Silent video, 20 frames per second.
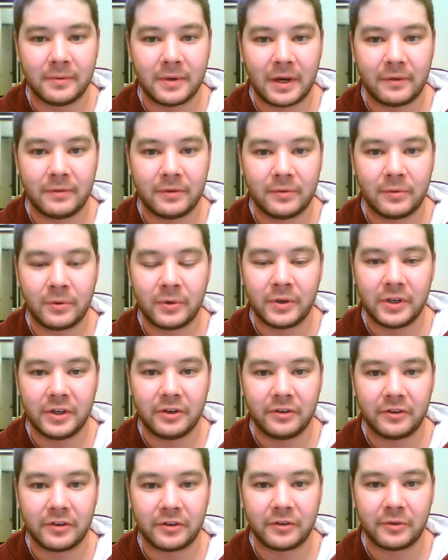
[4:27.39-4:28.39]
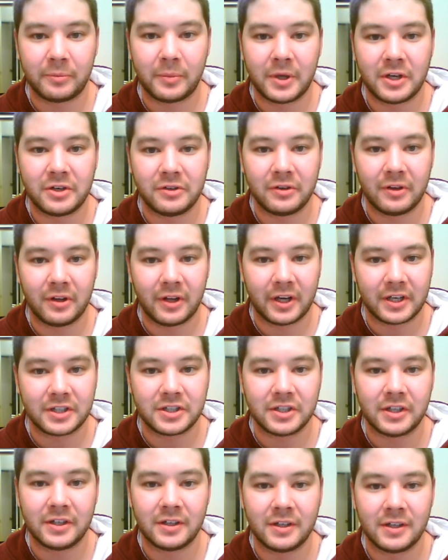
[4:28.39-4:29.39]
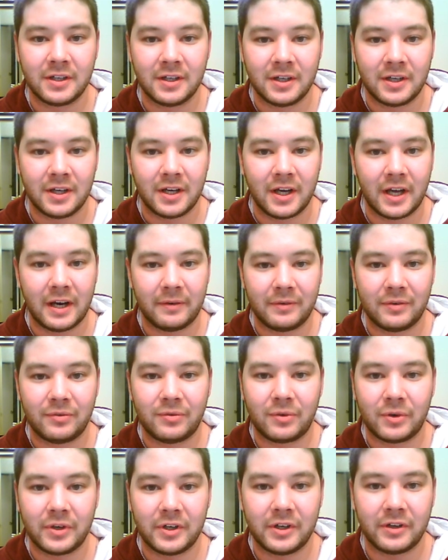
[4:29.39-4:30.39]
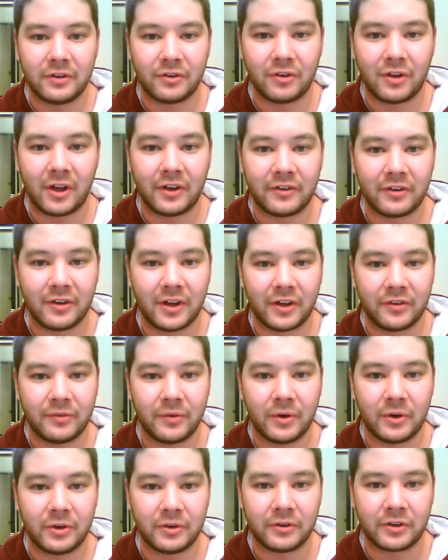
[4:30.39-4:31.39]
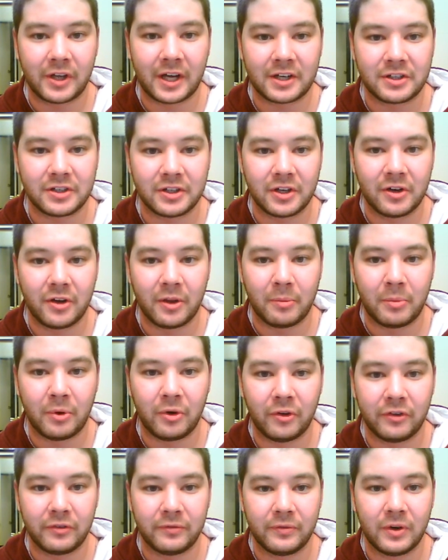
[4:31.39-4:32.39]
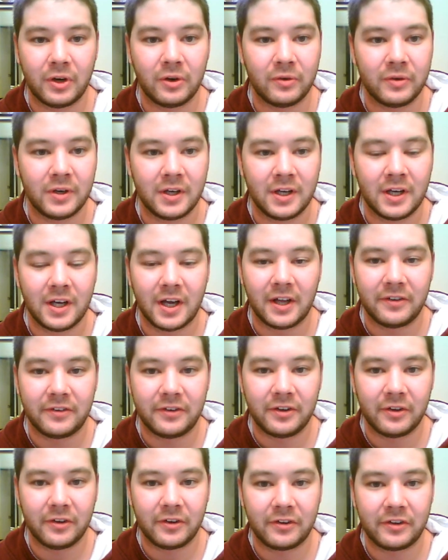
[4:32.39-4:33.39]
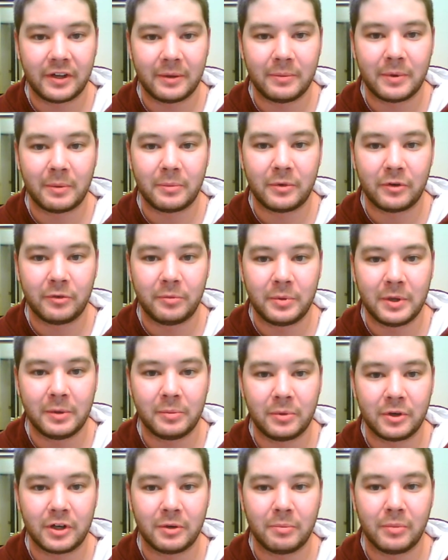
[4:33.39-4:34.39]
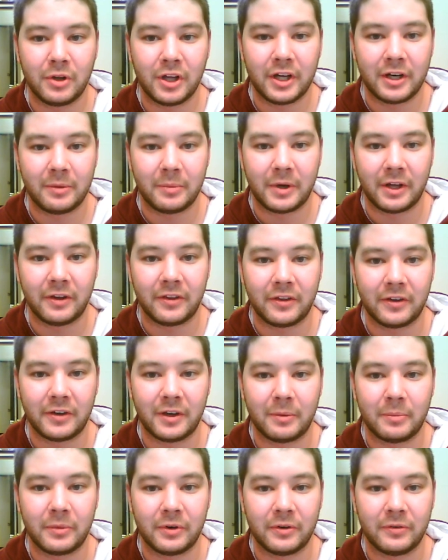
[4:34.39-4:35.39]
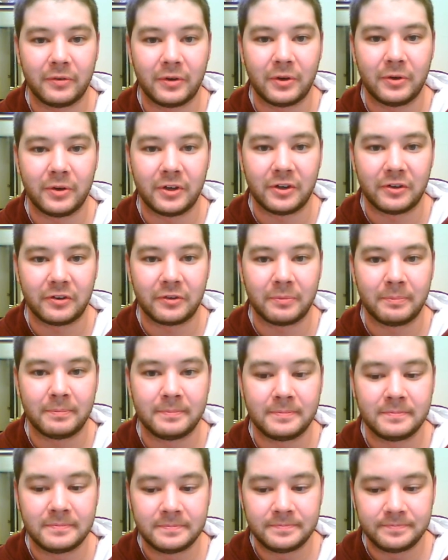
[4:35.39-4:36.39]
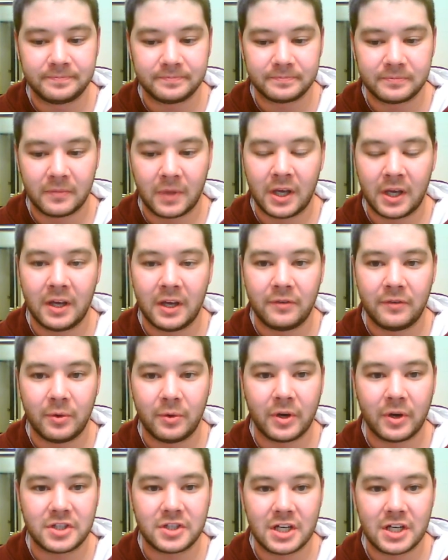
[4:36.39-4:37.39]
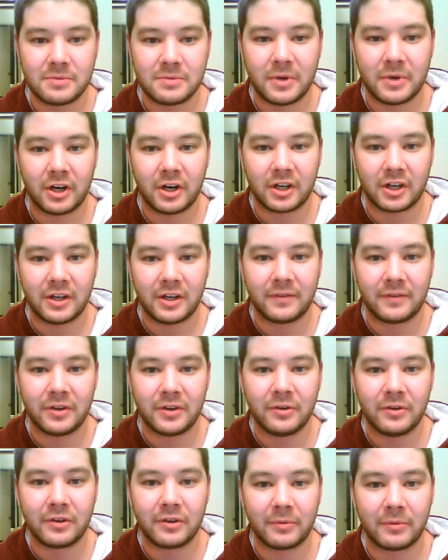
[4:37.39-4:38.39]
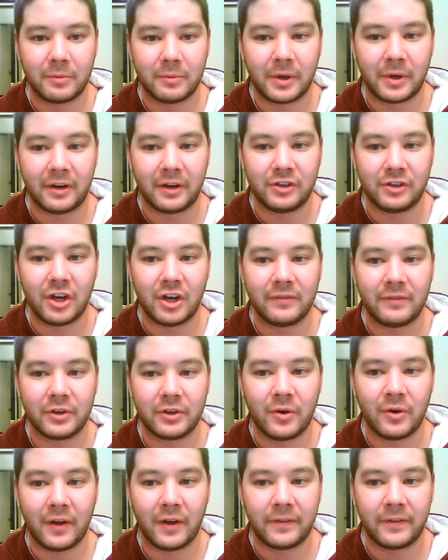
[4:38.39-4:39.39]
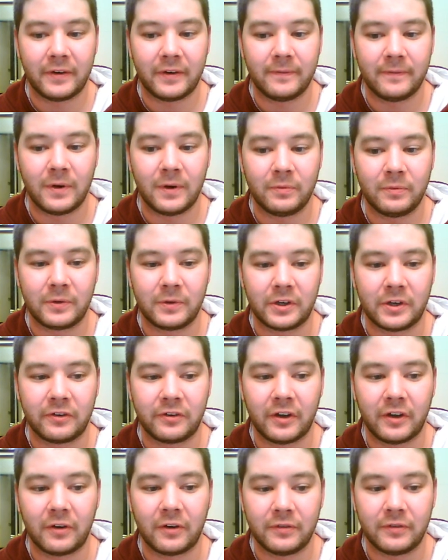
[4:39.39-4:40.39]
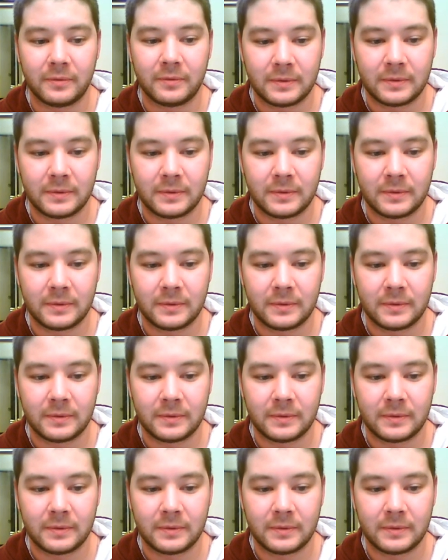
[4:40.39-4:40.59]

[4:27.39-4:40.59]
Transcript: Every 4 years there's a major election, and every 4 years less and less voters actually go to the polls and vote, and still the same number of people complain about the number of voters. If you want to change America, you have to do something about it. You have to go out there and vote for yourself.